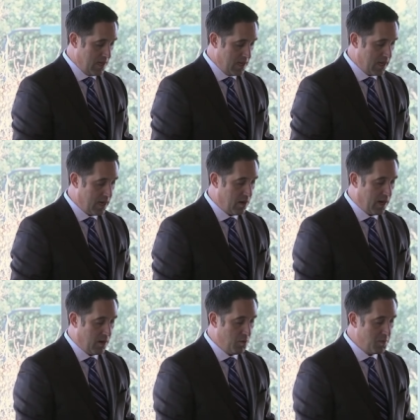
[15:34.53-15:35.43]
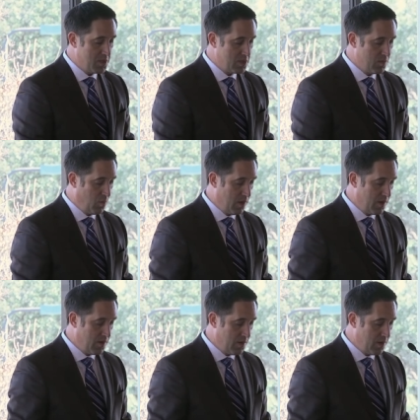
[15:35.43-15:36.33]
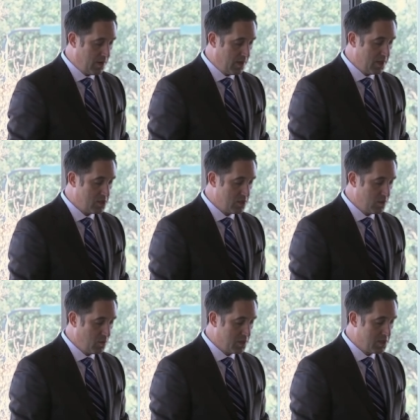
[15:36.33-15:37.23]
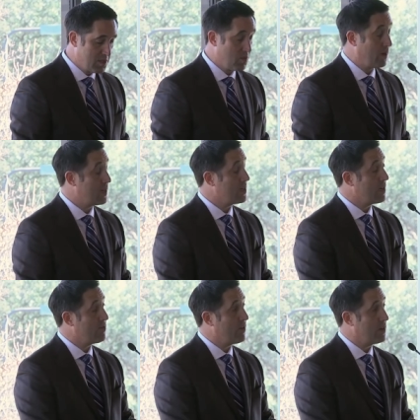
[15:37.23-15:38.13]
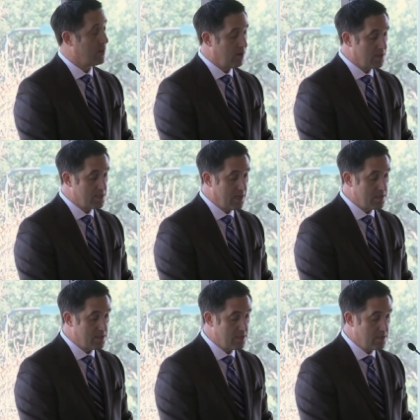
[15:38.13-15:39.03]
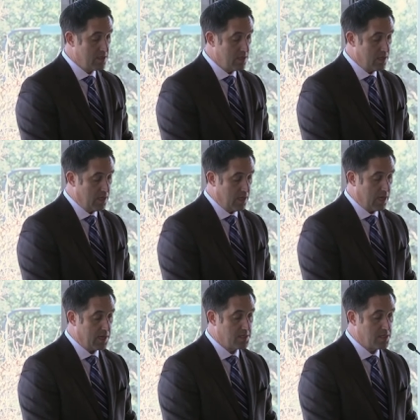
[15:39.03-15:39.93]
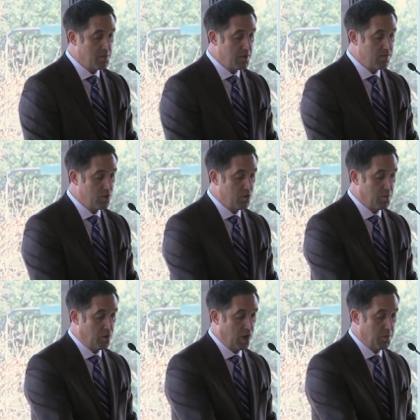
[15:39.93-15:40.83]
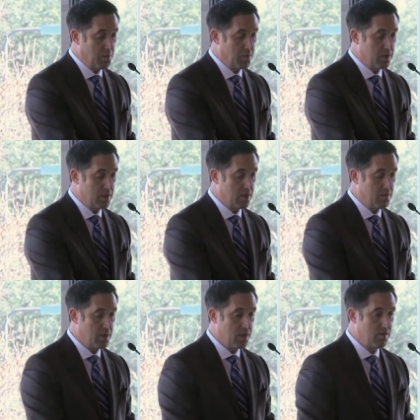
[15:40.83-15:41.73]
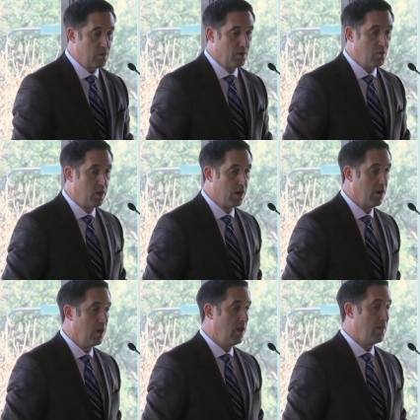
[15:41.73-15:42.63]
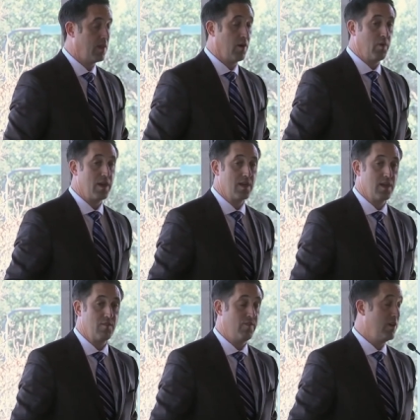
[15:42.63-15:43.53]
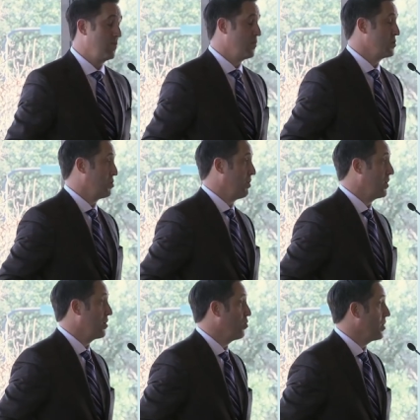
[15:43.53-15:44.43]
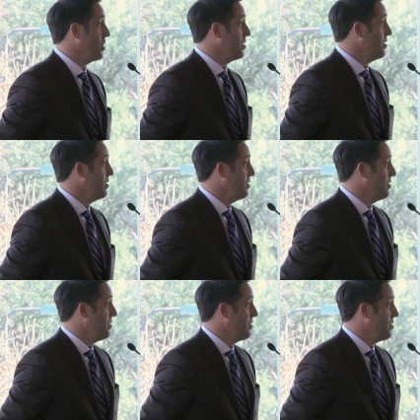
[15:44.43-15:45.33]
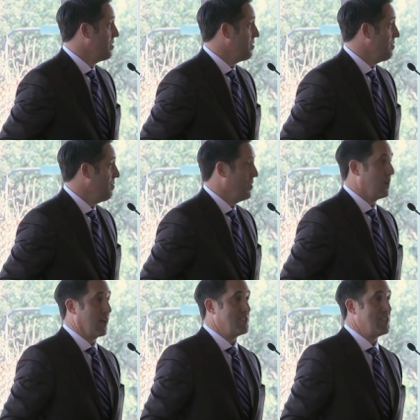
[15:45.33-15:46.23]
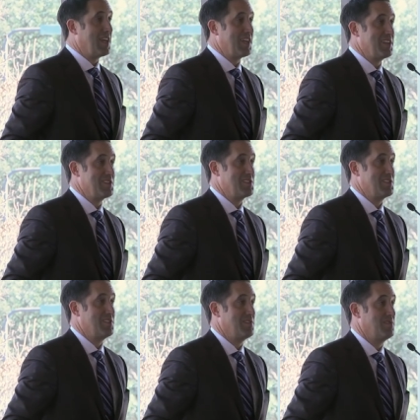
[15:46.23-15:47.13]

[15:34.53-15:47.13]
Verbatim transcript: Now, I will mention one other issue, which is the Rainy Day Fund here in Texas. As some of you are probably, many of you are aware that our Rainy Day Fund was created when? The nineteen eighties.